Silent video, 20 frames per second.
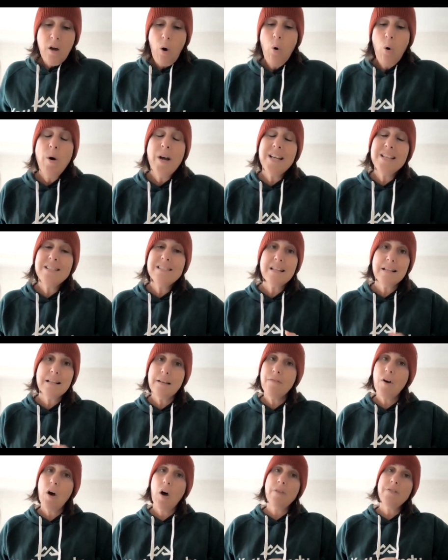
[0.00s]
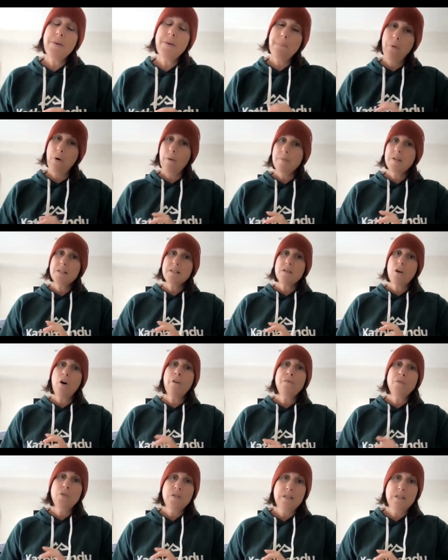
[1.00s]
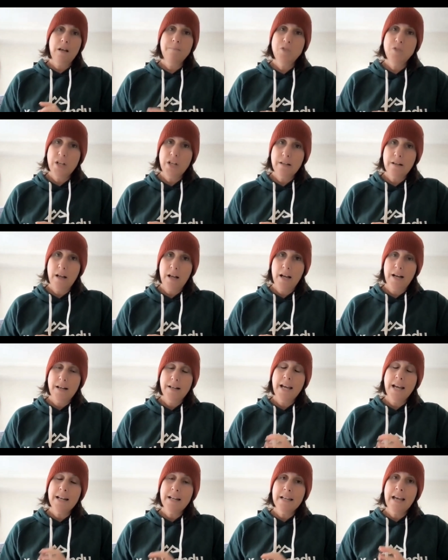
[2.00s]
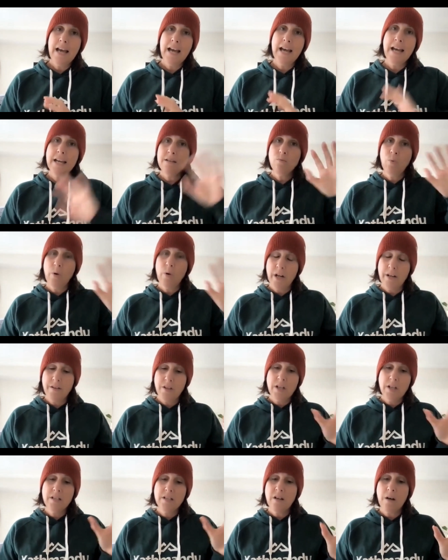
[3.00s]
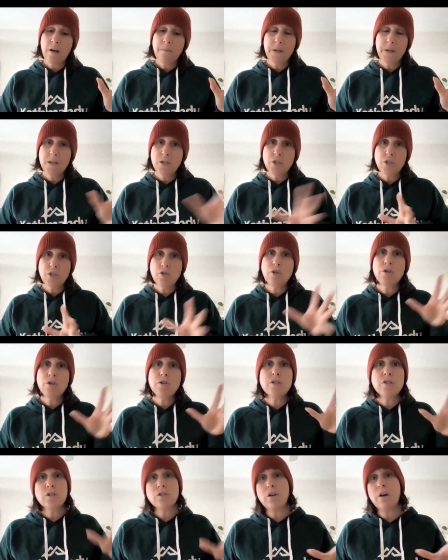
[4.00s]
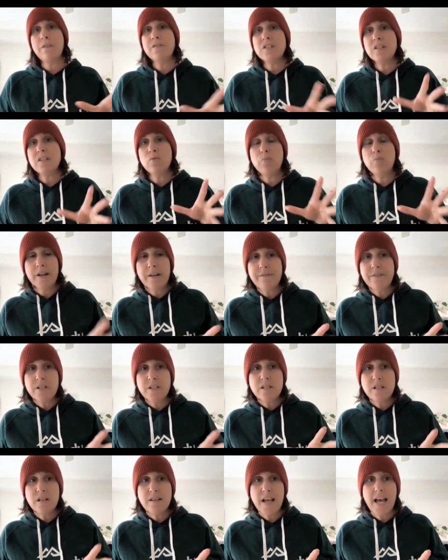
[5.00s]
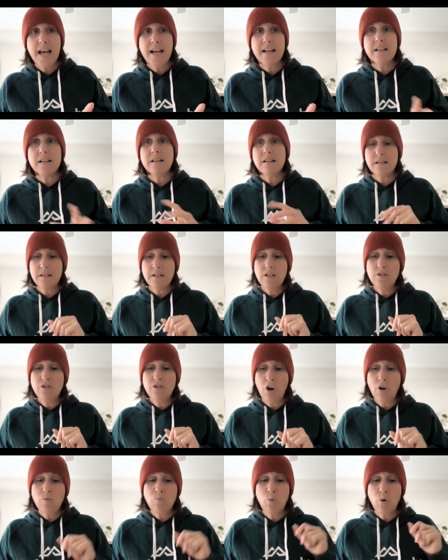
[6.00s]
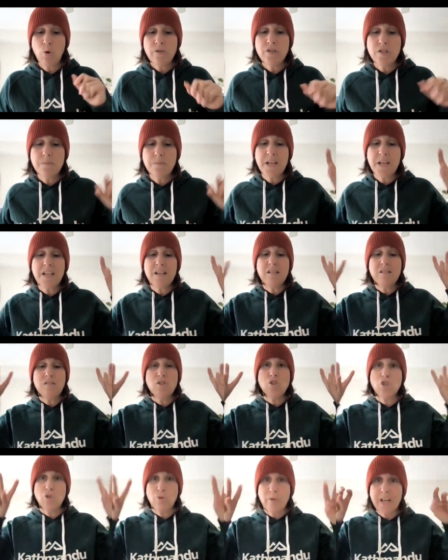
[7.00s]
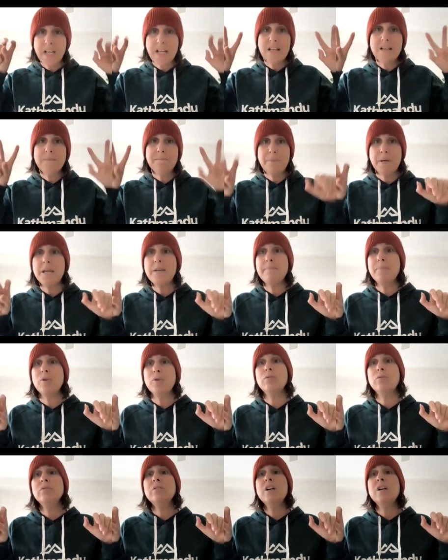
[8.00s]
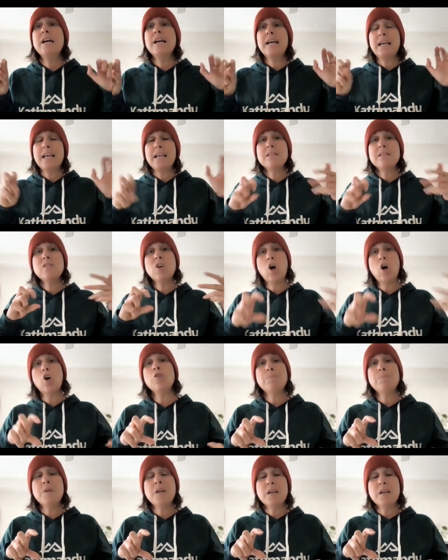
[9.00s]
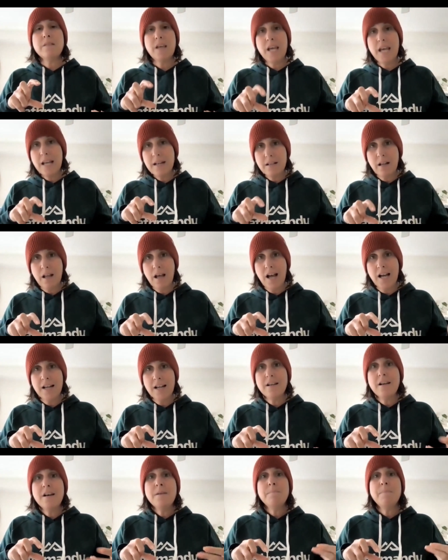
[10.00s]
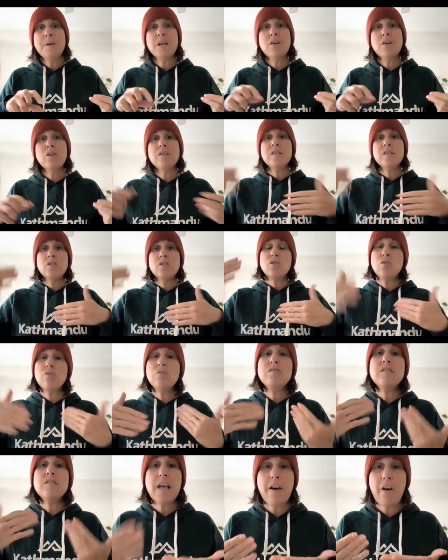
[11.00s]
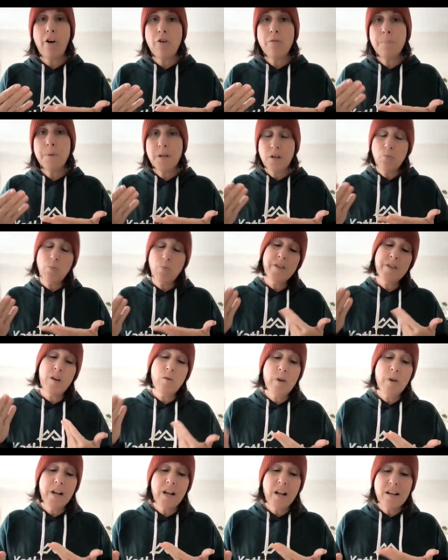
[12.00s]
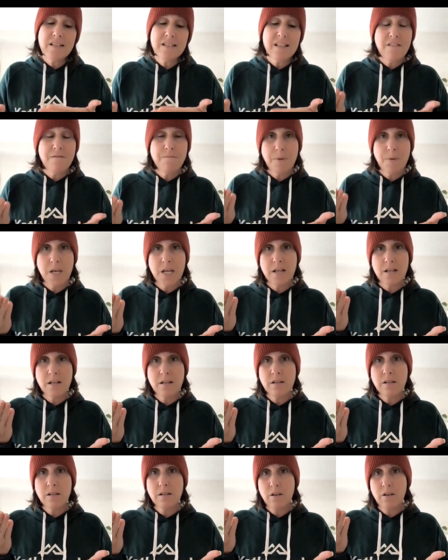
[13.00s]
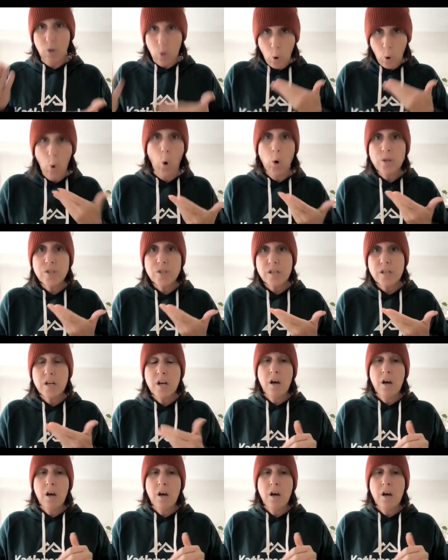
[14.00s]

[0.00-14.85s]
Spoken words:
Always deliver on the promise of your subject line. And again, the example I just used is obviously relevant to that. You don't want to be tricking people into opening the headline, because as soon as they open it, when they realize they've been caught,